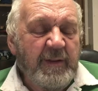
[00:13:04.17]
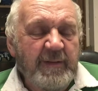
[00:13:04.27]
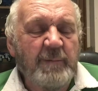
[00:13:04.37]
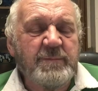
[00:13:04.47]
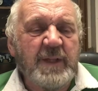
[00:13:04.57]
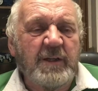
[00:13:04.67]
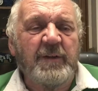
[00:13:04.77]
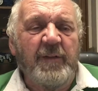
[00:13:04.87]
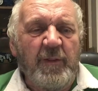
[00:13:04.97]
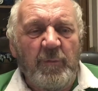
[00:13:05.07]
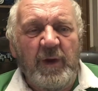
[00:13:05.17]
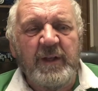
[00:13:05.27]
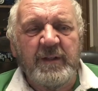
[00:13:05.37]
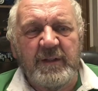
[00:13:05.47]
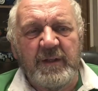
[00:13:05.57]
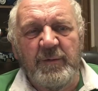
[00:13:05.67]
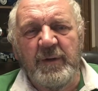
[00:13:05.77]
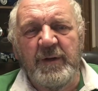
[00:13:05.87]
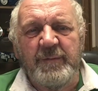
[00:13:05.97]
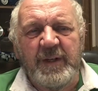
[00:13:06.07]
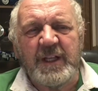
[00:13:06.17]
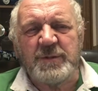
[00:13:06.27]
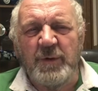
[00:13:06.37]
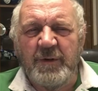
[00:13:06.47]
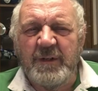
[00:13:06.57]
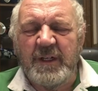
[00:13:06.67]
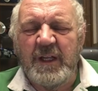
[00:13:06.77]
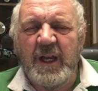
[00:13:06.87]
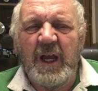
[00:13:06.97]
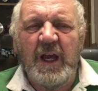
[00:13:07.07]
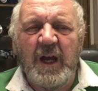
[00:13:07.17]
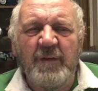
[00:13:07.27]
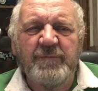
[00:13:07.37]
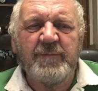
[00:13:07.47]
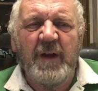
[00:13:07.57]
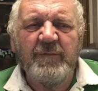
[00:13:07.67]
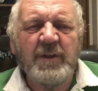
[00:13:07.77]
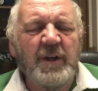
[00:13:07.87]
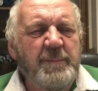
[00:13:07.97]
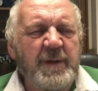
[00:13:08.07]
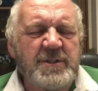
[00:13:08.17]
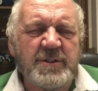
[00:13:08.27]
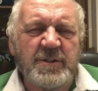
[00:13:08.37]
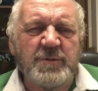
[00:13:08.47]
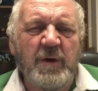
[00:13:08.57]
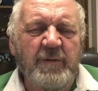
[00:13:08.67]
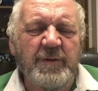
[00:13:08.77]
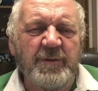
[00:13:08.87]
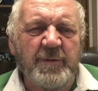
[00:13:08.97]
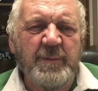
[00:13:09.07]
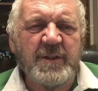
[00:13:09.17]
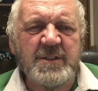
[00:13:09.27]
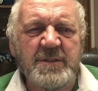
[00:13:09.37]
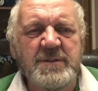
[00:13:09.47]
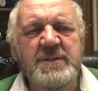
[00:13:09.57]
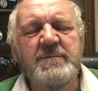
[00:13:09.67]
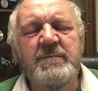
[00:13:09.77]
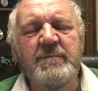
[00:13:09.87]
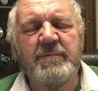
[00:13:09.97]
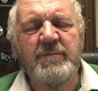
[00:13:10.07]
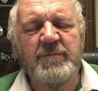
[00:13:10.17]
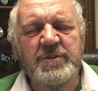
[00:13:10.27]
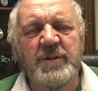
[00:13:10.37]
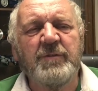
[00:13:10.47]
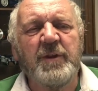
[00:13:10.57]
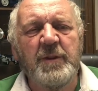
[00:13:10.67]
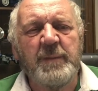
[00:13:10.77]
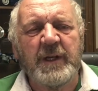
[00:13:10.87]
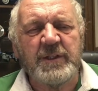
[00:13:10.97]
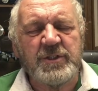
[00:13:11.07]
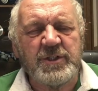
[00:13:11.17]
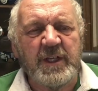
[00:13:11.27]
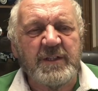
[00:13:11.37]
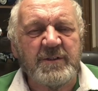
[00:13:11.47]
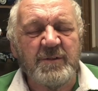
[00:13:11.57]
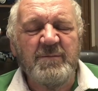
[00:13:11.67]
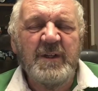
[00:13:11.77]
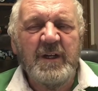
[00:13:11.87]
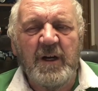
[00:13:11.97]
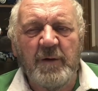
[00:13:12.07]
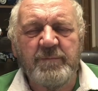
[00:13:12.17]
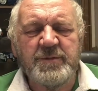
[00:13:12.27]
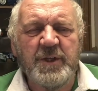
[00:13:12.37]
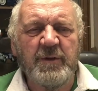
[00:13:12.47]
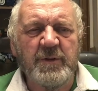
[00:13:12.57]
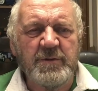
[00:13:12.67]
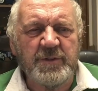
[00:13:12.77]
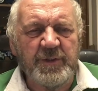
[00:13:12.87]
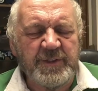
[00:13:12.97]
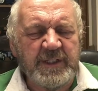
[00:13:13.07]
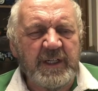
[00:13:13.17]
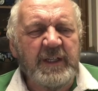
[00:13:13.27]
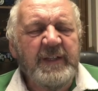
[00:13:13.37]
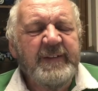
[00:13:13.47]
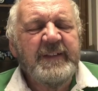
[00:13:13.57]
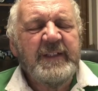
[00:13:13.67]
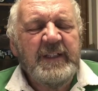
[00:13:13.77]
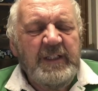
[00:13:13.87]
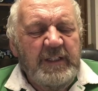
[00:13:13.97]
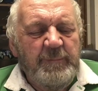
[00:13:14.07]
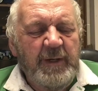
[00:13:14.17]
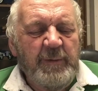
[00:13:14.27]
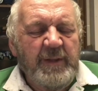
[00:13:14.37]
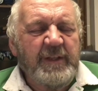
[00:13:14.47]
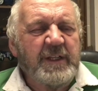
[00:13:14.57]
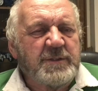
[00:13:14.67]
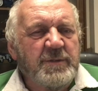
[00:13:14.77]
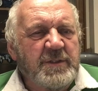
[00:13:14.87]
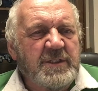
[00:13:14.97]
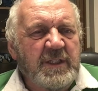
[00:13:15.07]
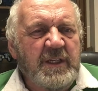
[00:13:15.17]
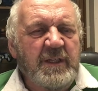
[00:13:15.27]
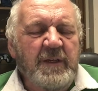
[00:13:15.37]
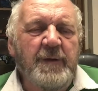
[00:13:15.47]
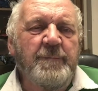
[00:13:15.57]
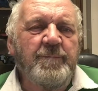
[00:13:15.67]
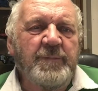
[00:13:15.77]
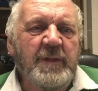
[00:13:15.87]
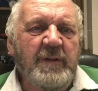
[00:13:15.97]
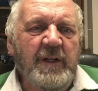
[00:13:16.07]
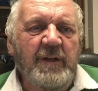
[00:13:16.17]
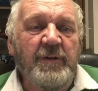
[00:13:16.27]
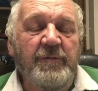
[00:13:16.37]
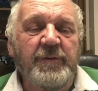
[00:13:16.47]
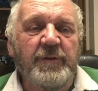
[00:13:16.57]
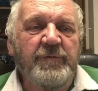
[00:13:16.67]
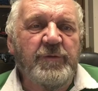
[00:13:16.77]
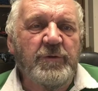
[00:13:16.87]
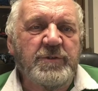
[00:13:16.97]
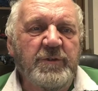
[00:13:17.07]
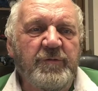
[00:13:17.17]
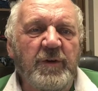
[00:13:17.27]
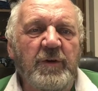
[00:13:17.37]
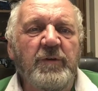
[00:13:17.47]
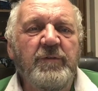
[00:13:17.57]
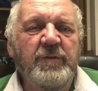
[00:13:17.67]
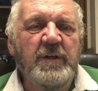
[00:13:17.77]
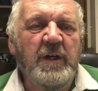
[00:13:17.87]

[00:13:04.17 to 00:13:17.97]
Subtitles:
that got it out of the way. The next one, I haven't got any pictures of the 1200 because it was stuck right at the back of the shed. So I'll show you those another day. But anyway, the next one's the a little Nuffield 425.